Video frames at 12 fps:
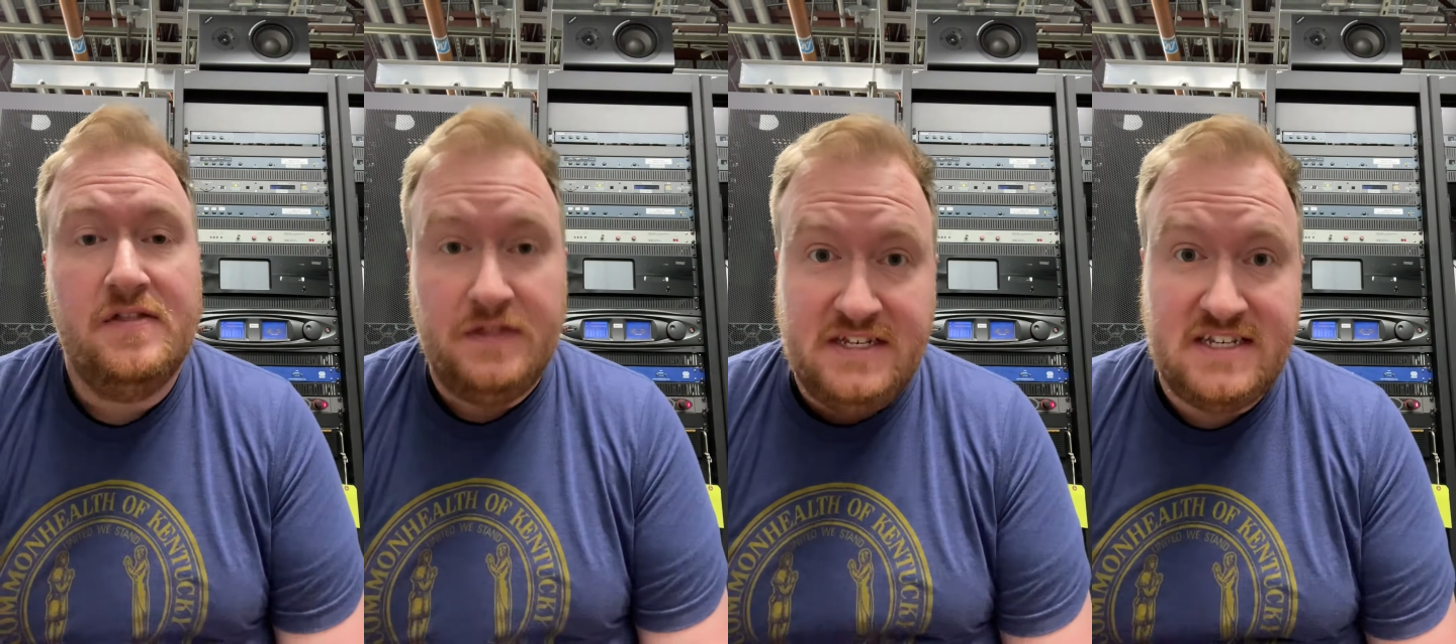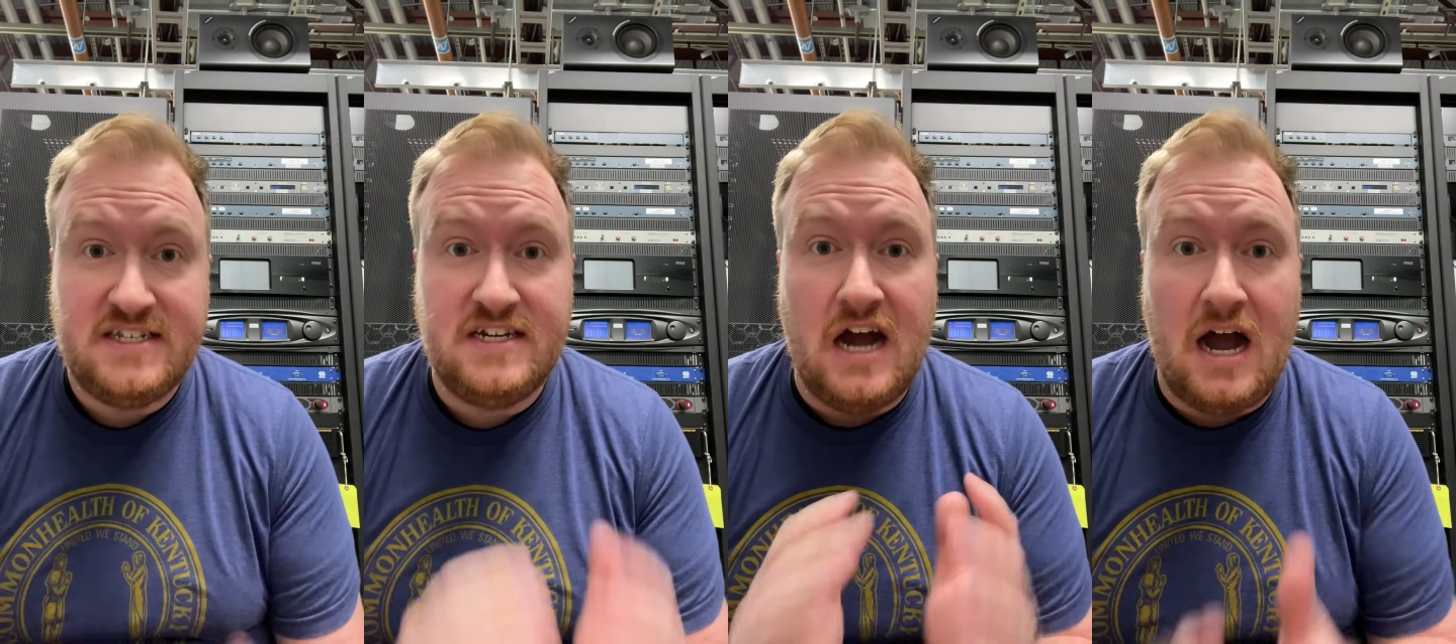This
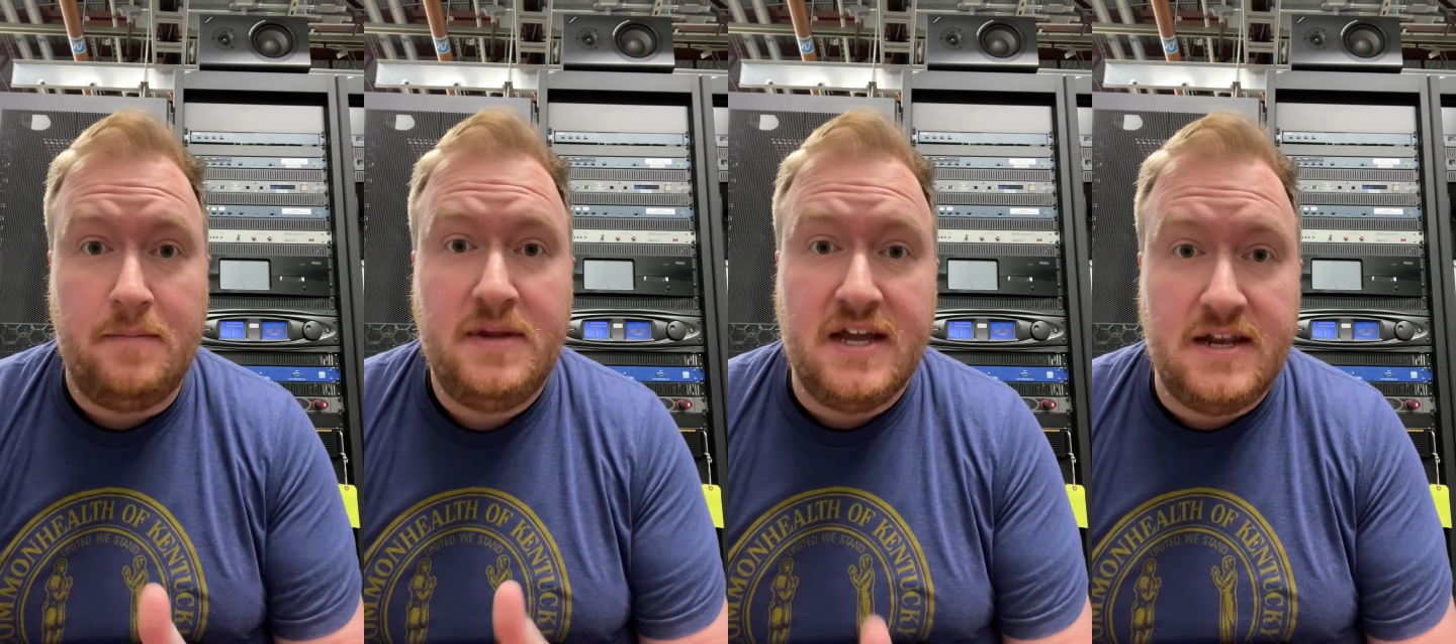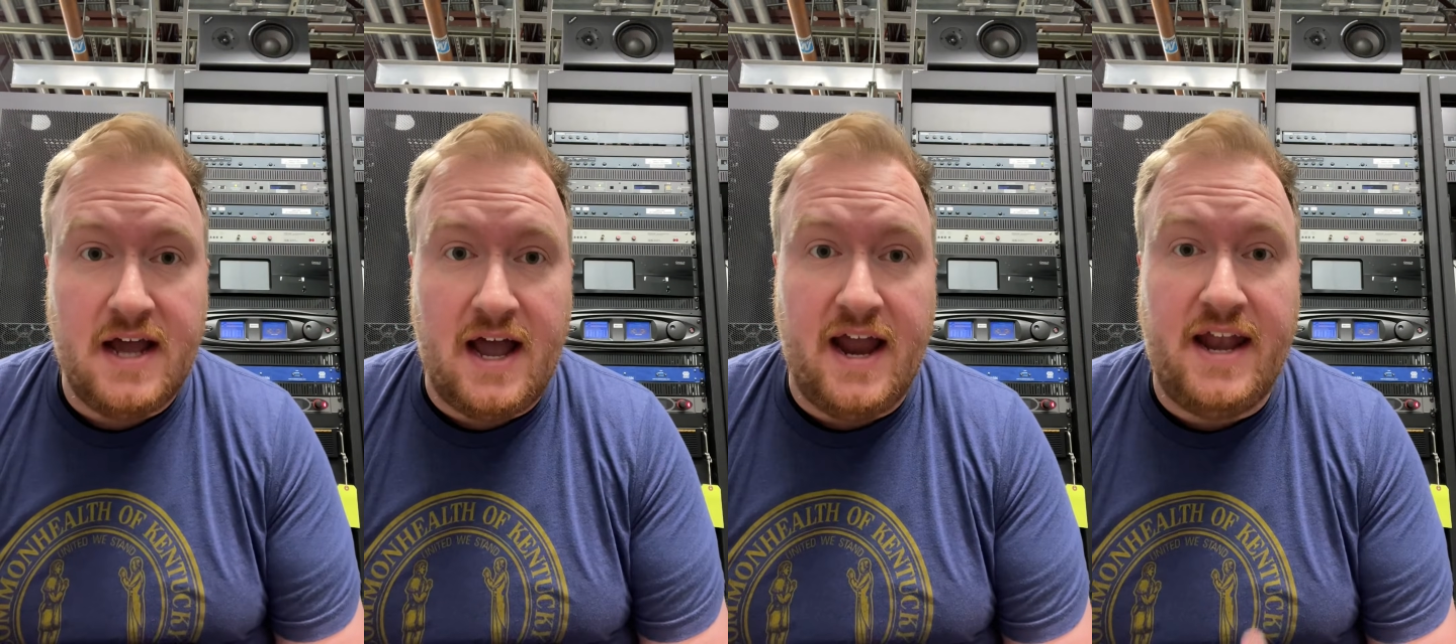is an Omnia
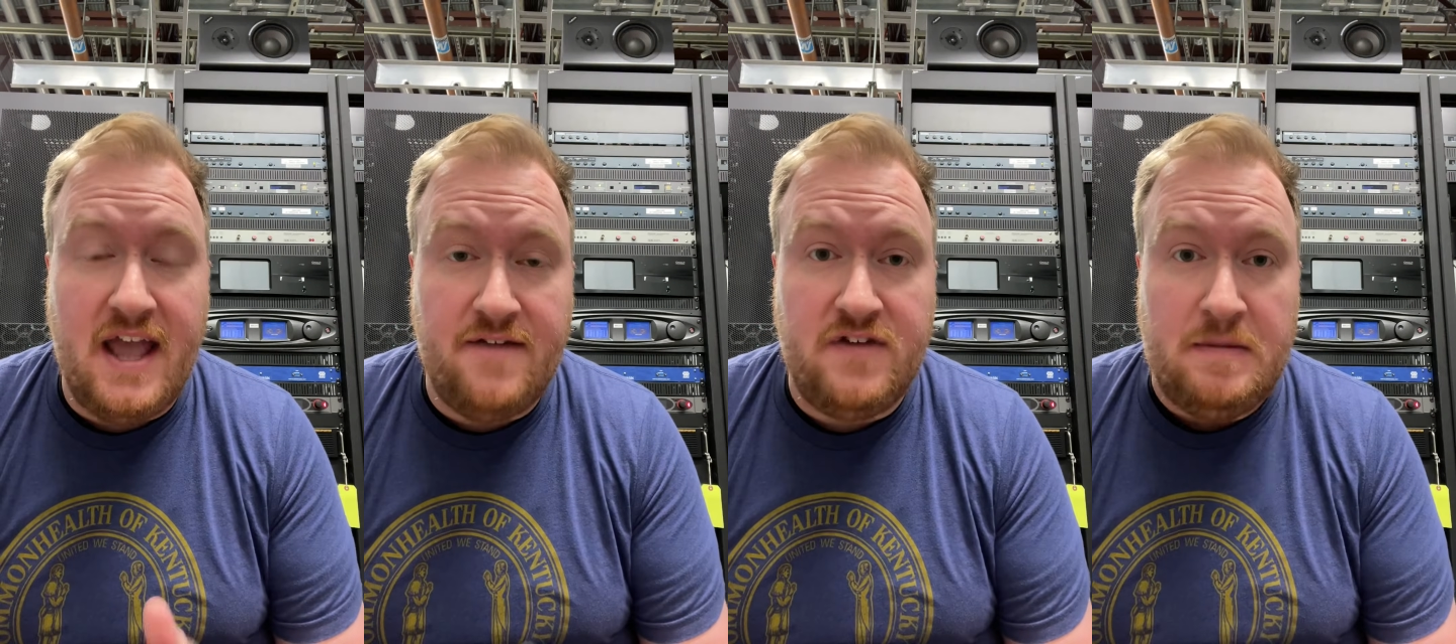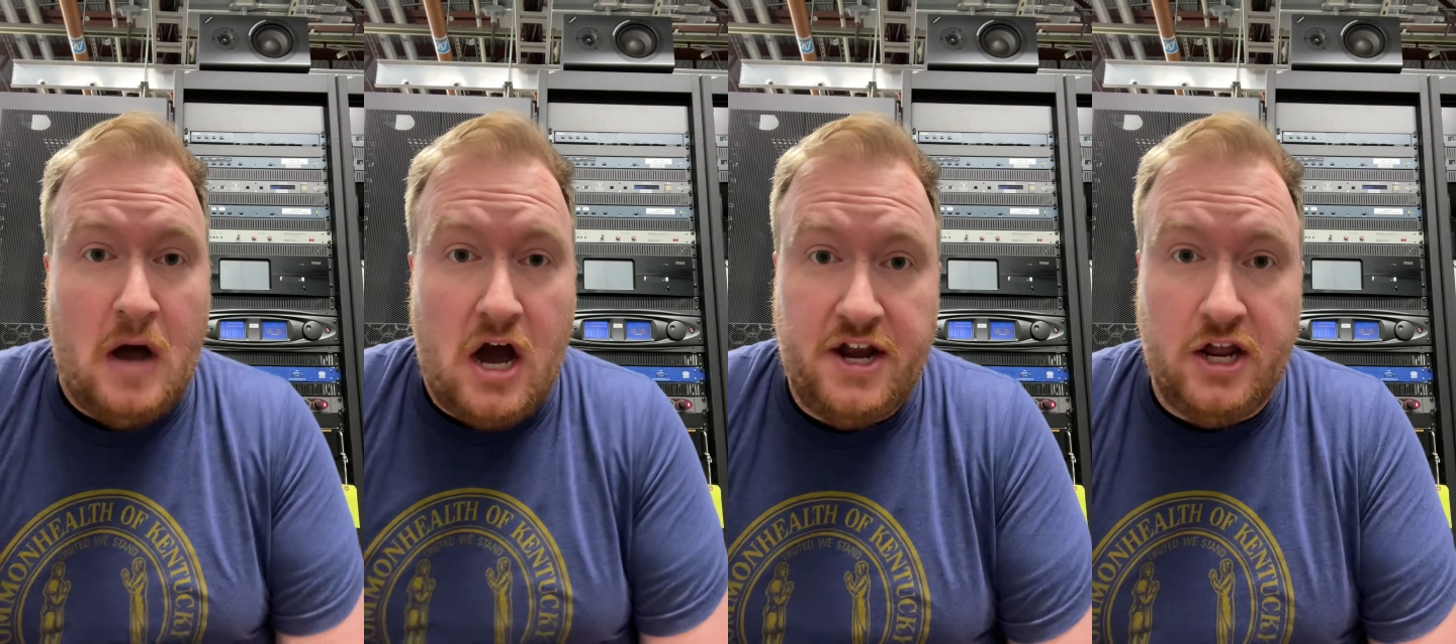9 FM
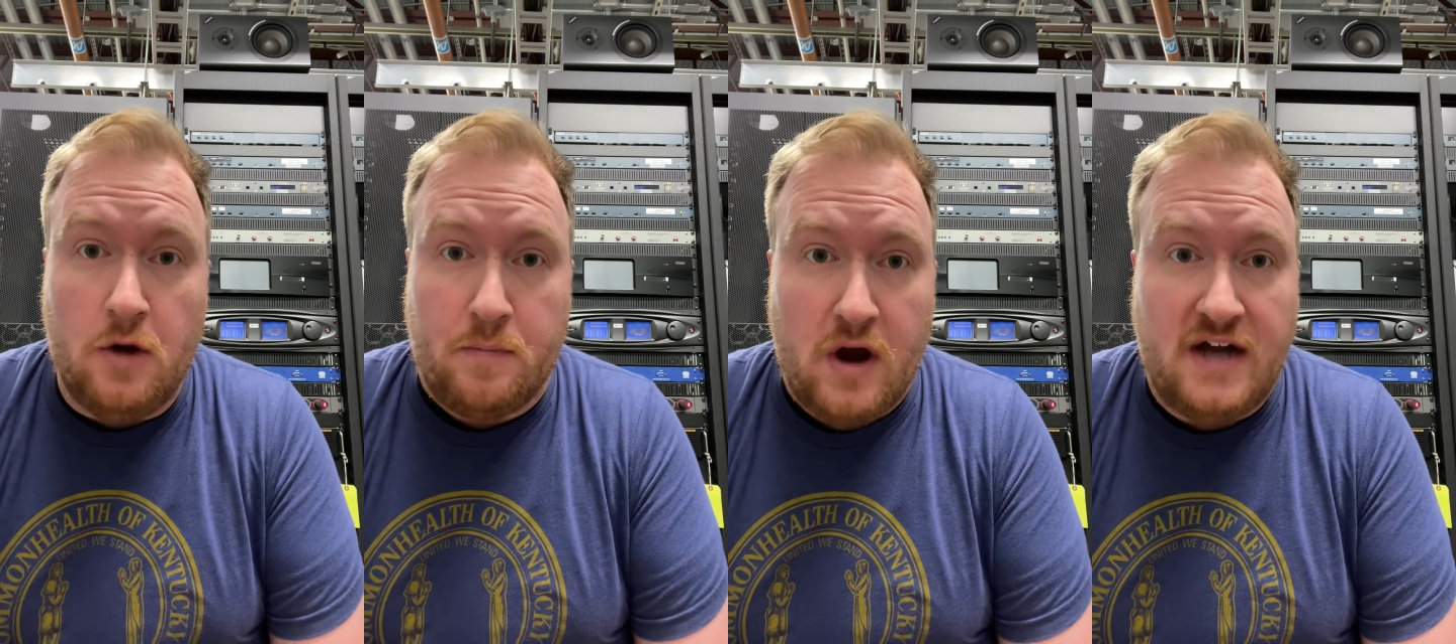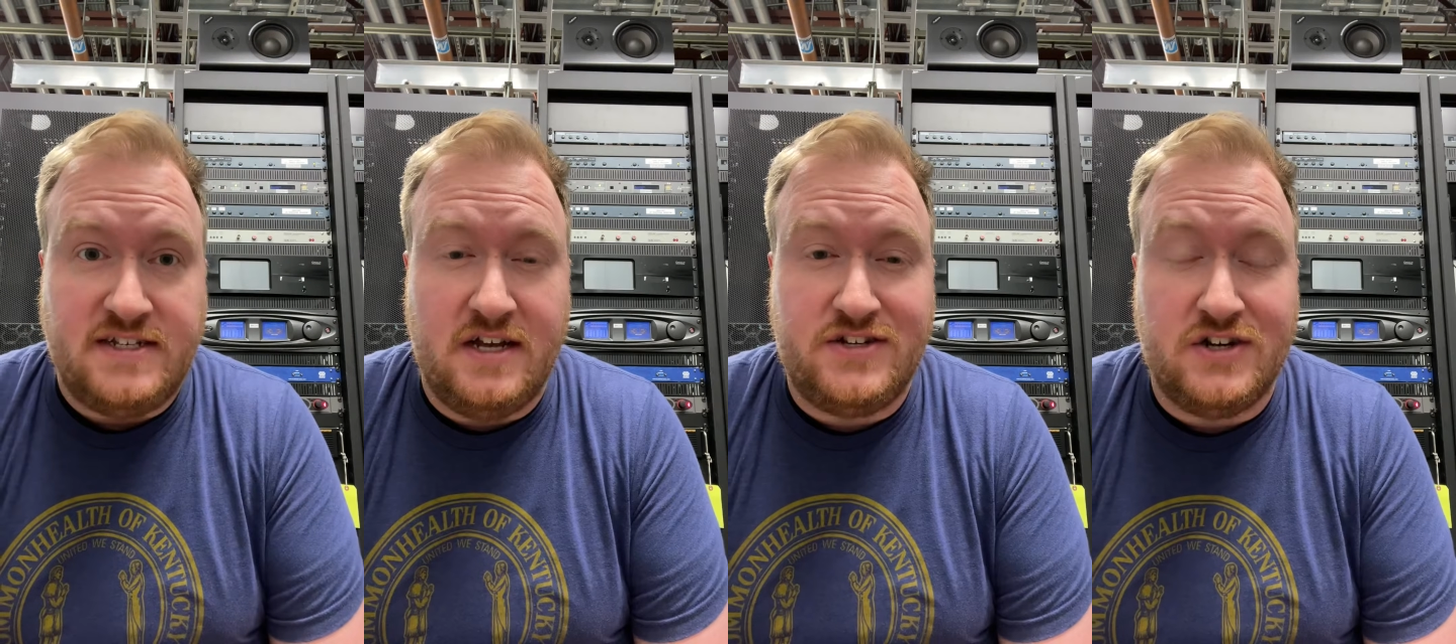audio
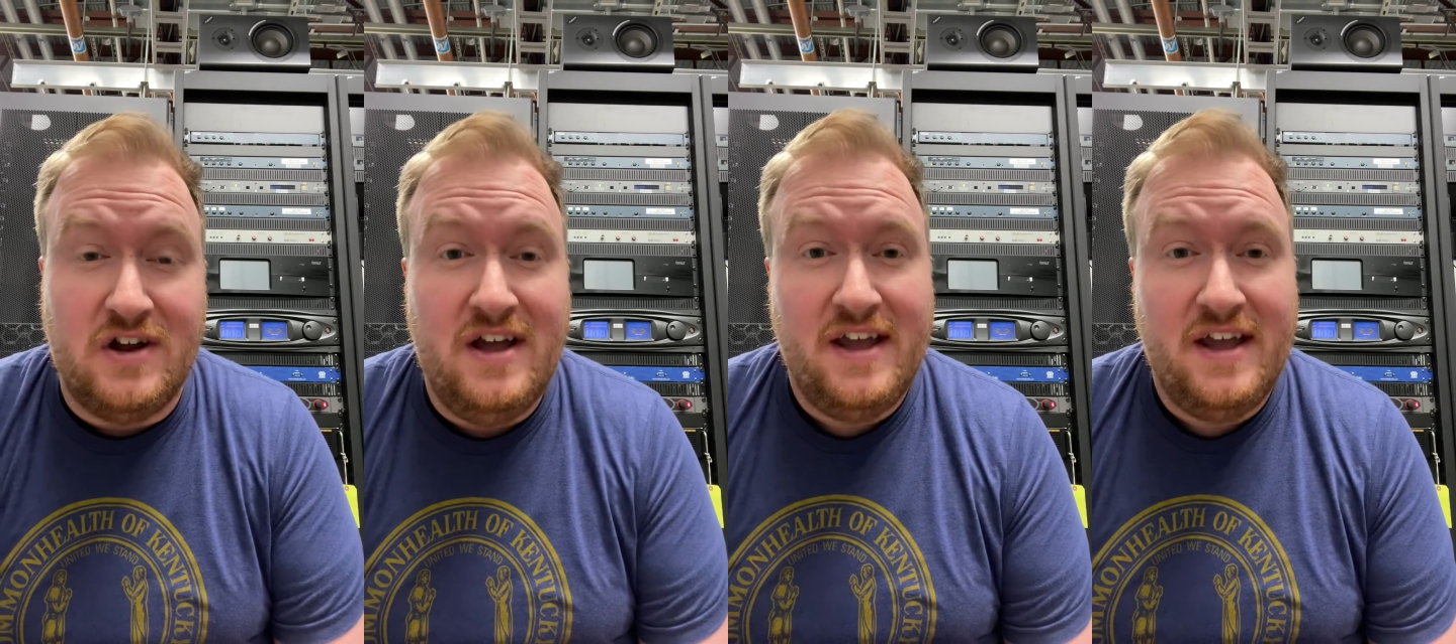processor.